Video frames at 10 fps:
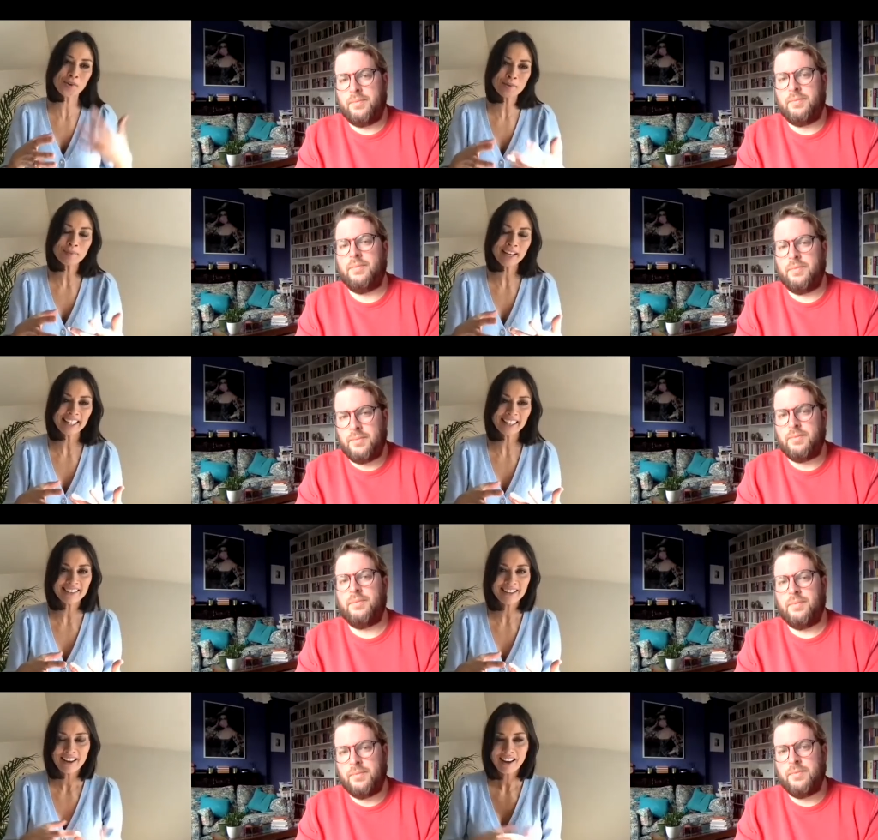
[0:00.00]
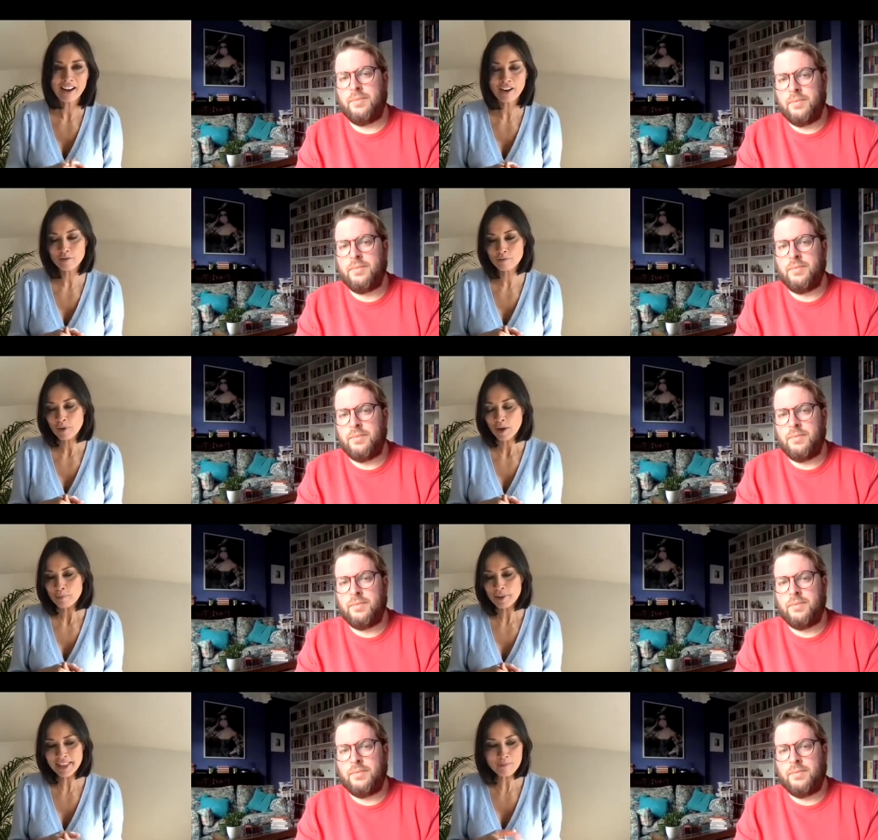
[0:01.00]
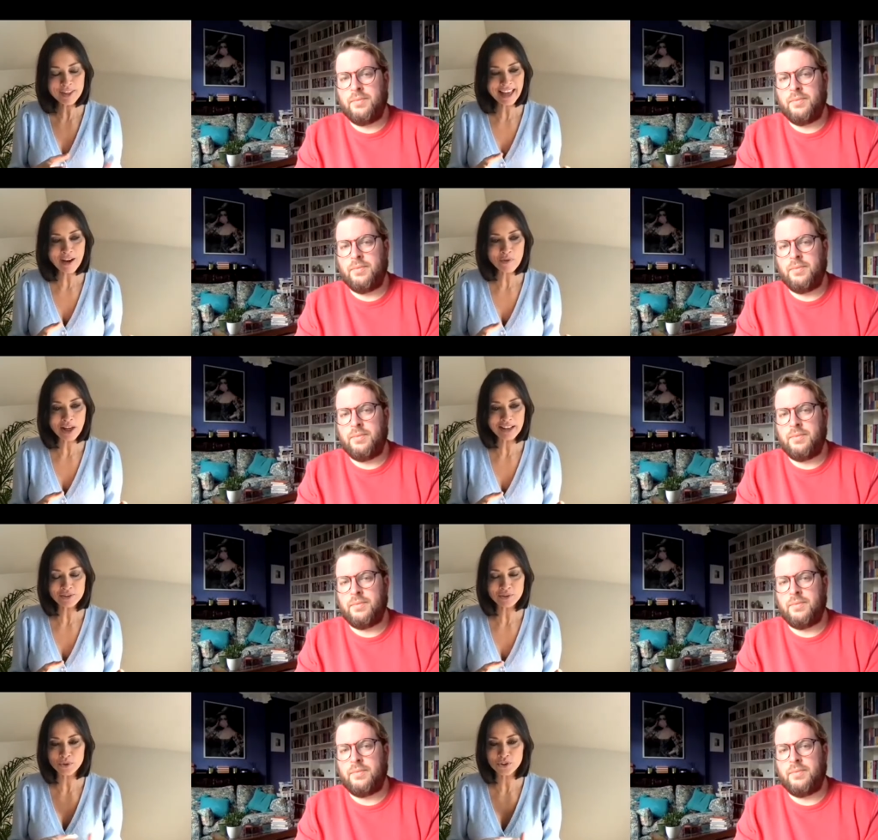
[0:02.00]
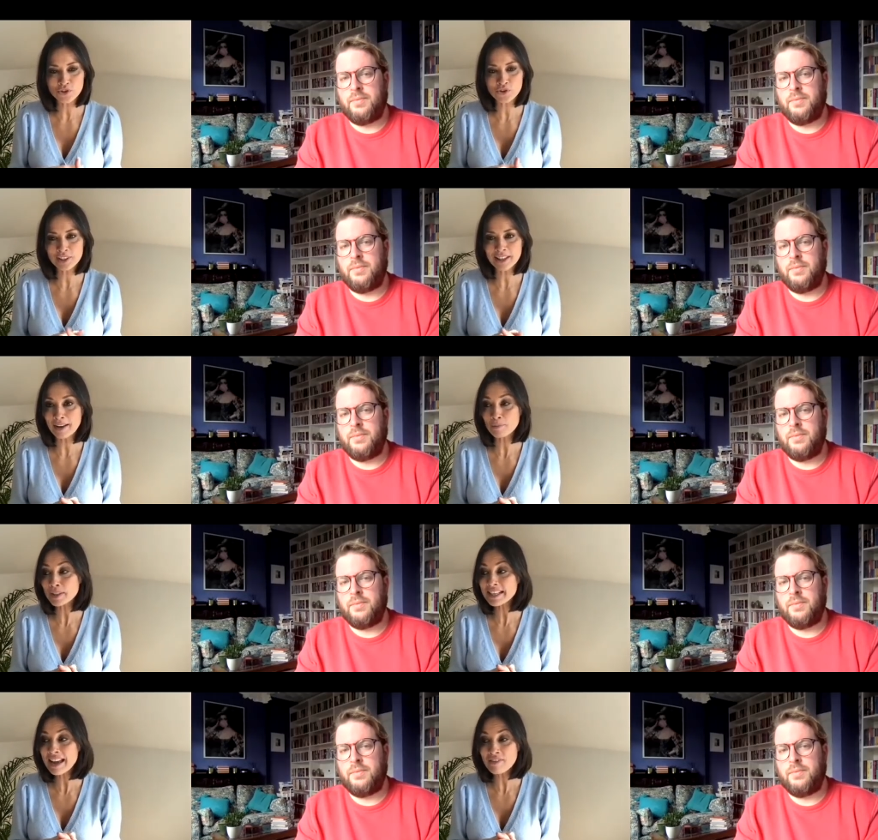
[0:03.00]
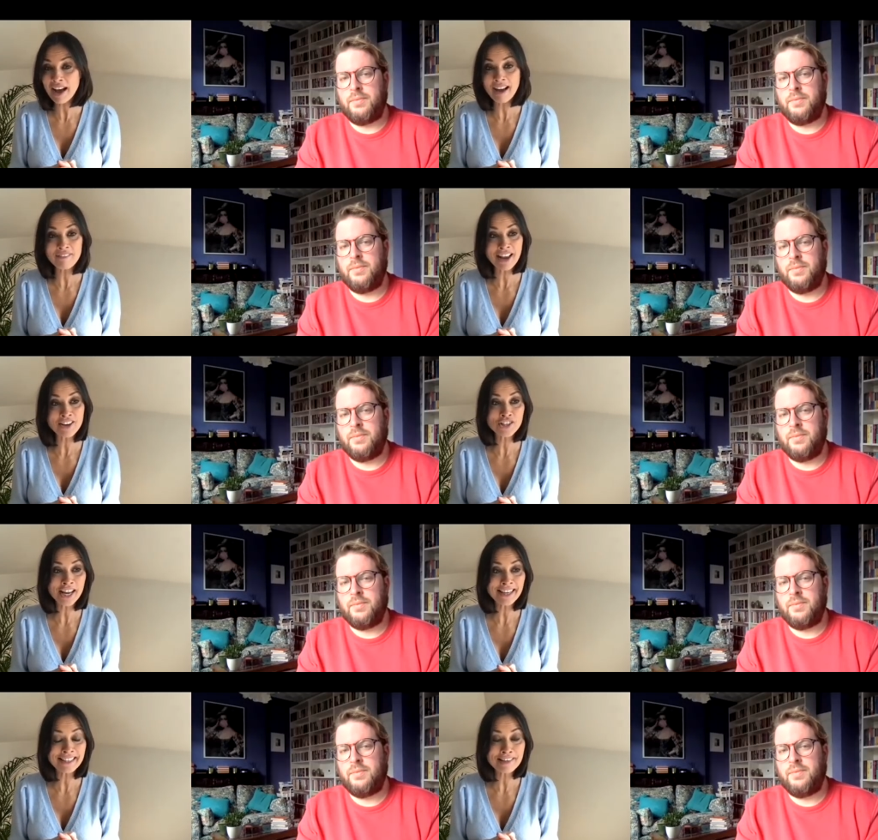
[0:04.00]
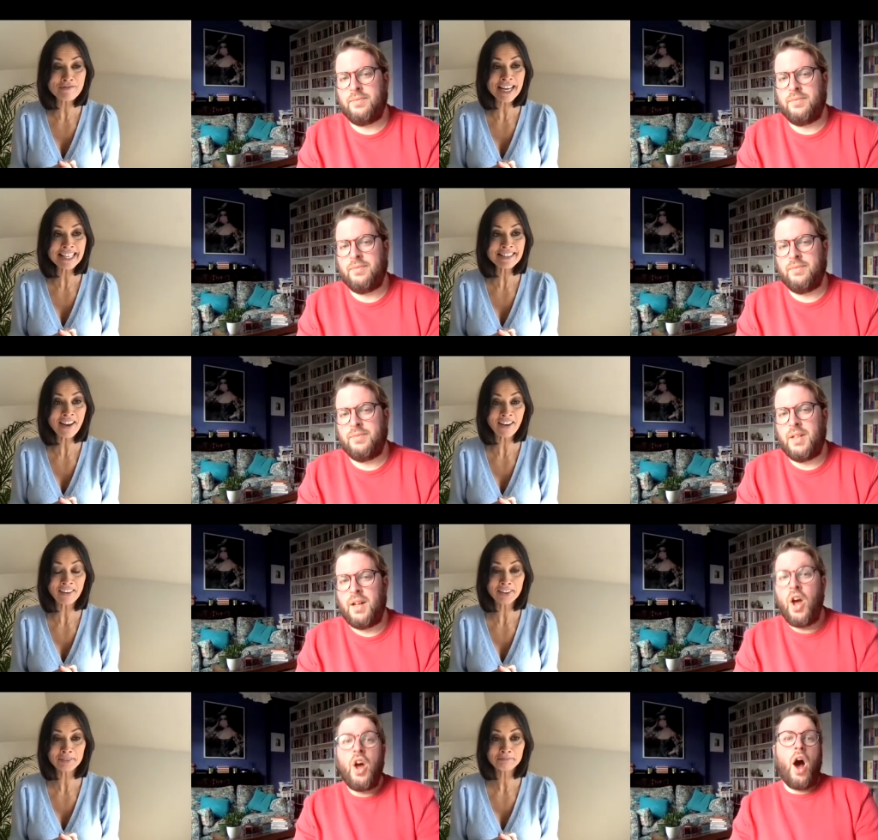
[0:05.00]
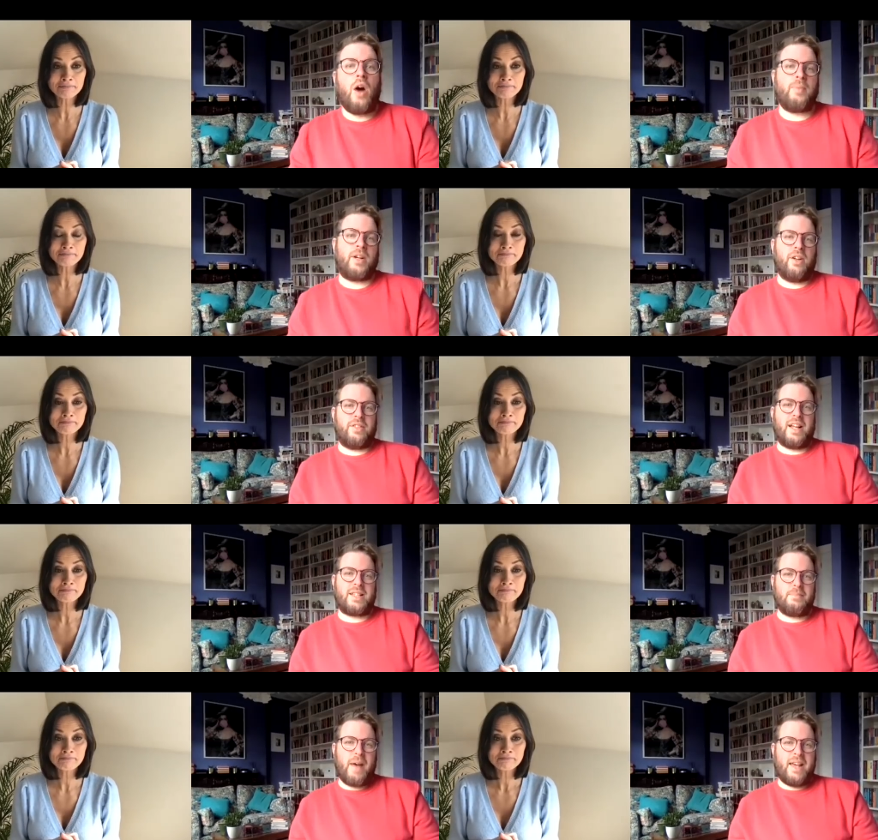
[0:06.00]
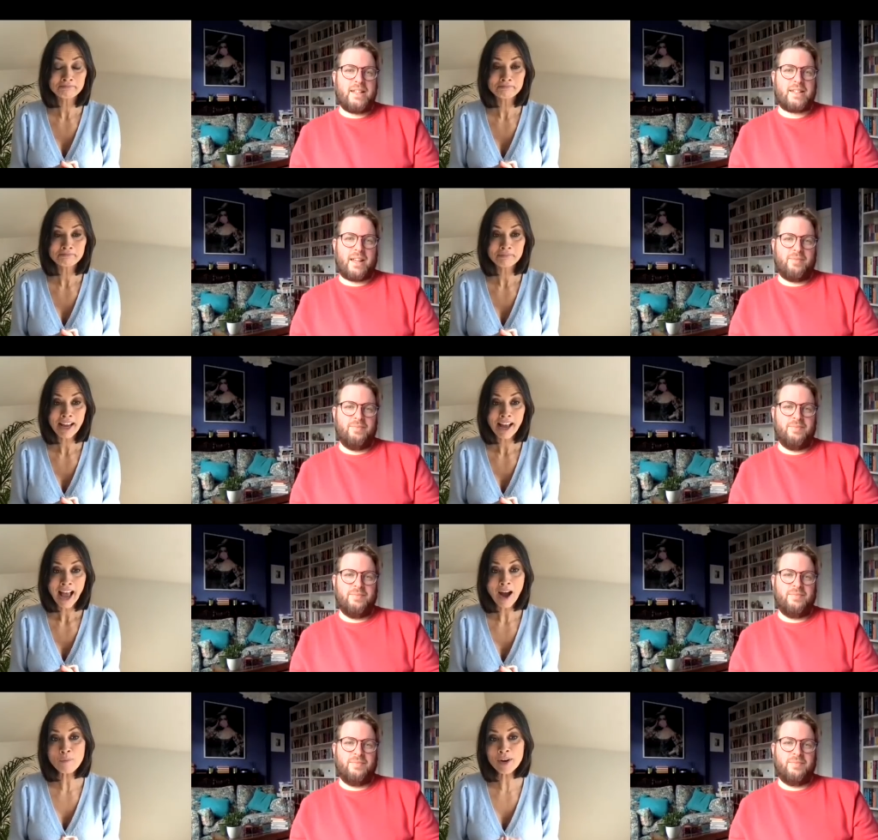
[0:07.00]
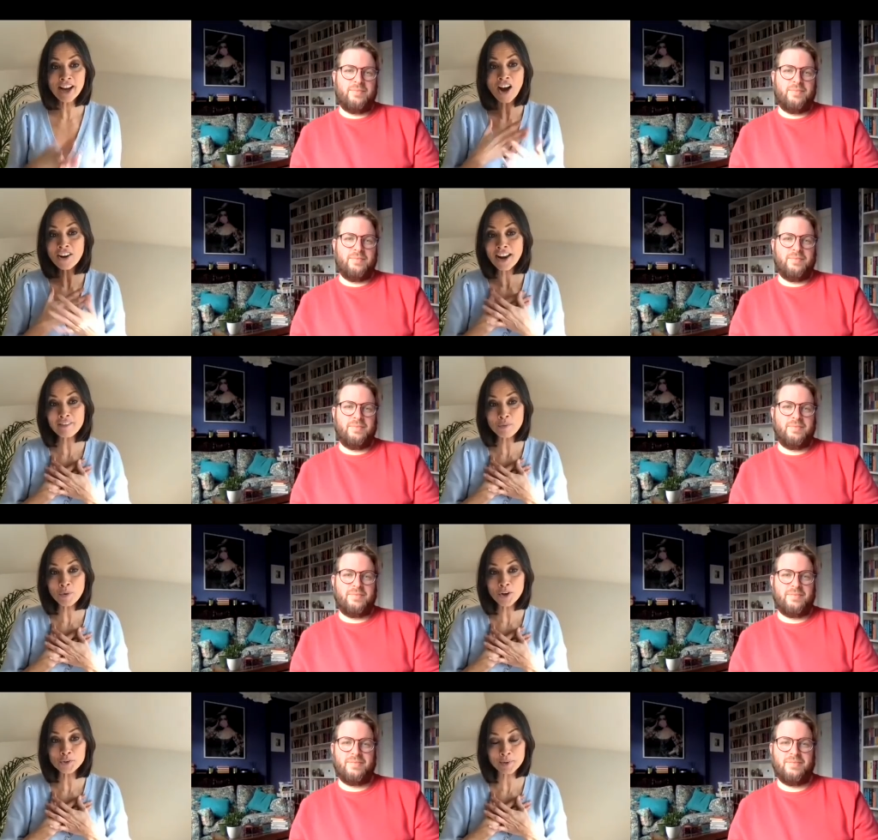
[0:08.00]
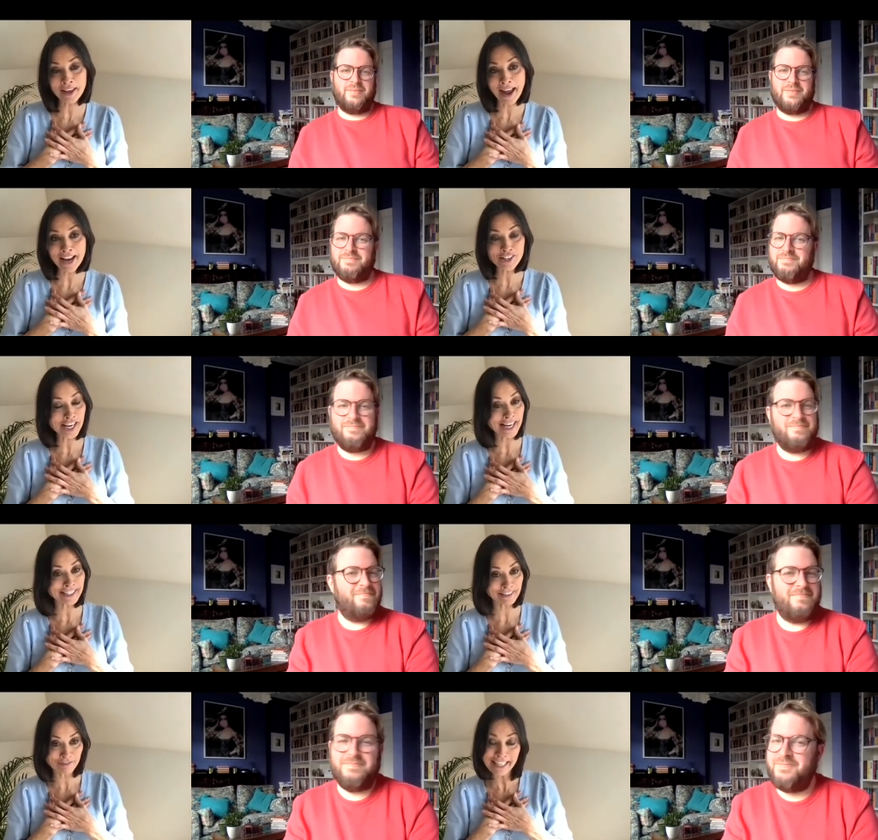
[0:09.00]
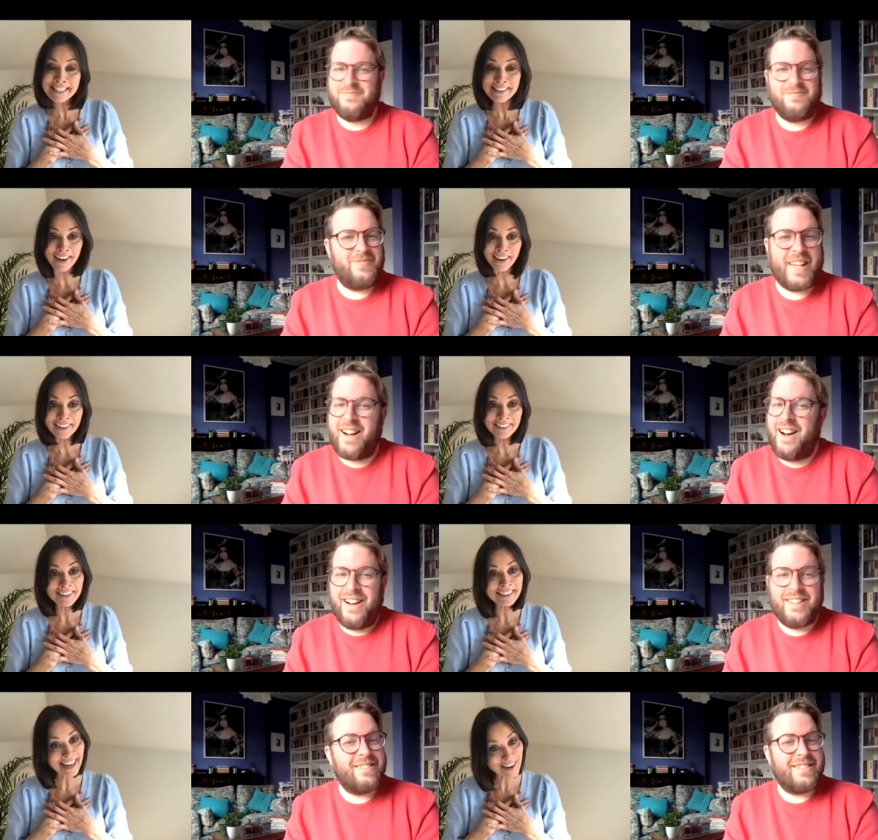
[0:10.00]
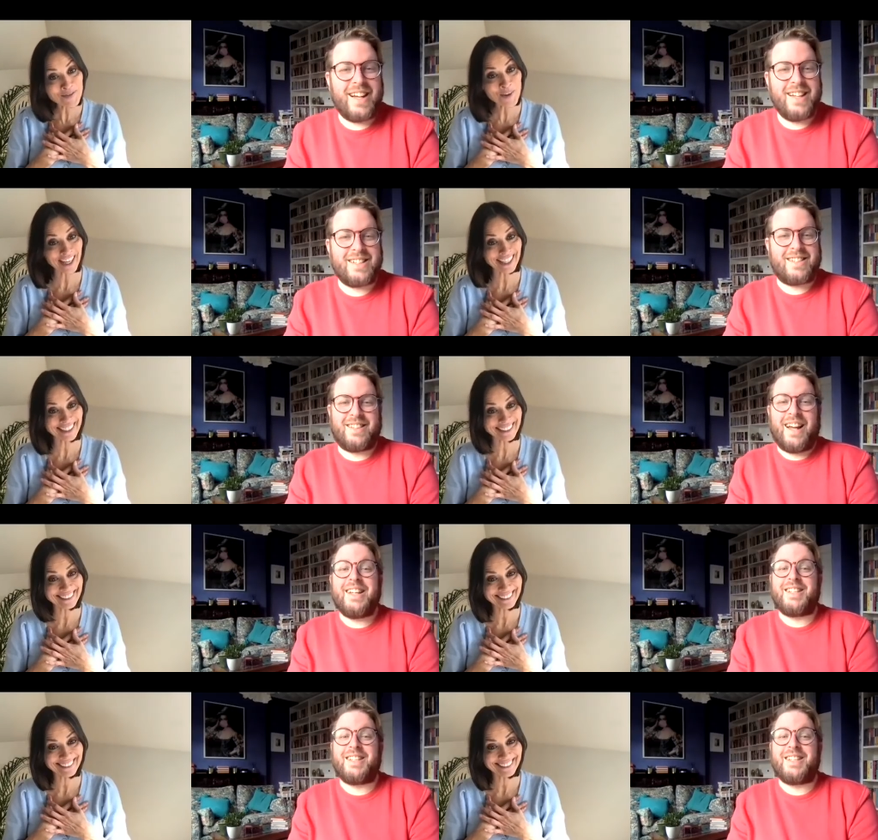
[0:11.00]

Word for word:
Speaker 1: mean? Um, but then without that sort of storyline, we'd never have educating Rita.
Speaker 2: Oh my God, and that's amazing.
Speaker 1: And we can't have a world without educating Rita, can we? That is,
Speaker 2: that is